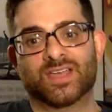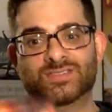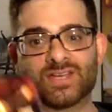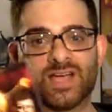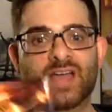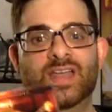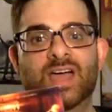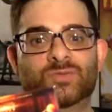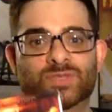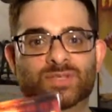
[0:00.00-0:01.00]
So I kind of
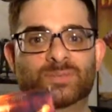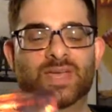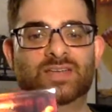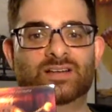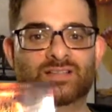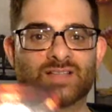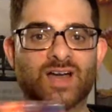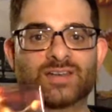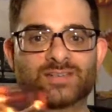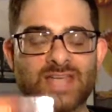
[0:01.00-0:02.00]
haven't really paid a
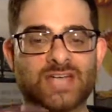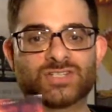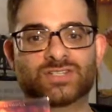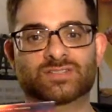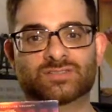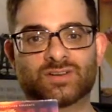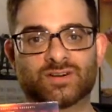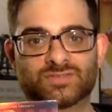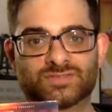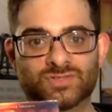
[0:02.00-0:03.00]
lot of attention
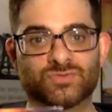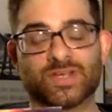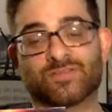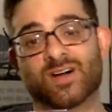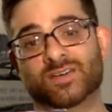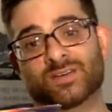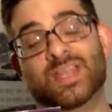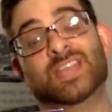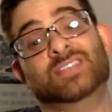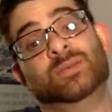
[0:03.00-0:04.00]
to Ring of Honor.
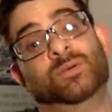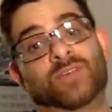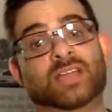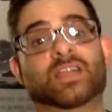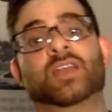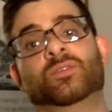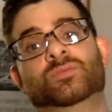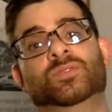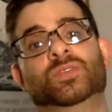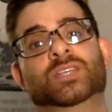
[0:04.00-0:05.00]
Simple fact that I
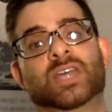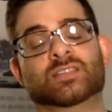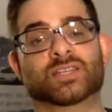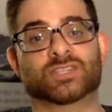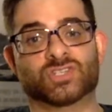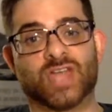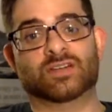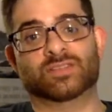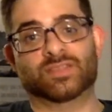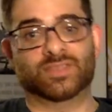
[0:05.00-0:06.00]
don't really get like the
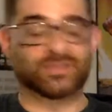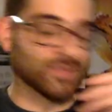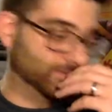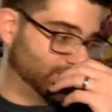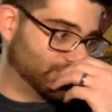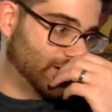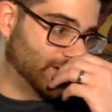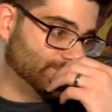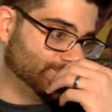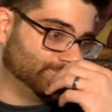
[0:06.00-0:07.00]
channel that they're
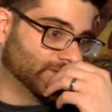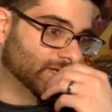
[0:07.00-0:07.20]
on.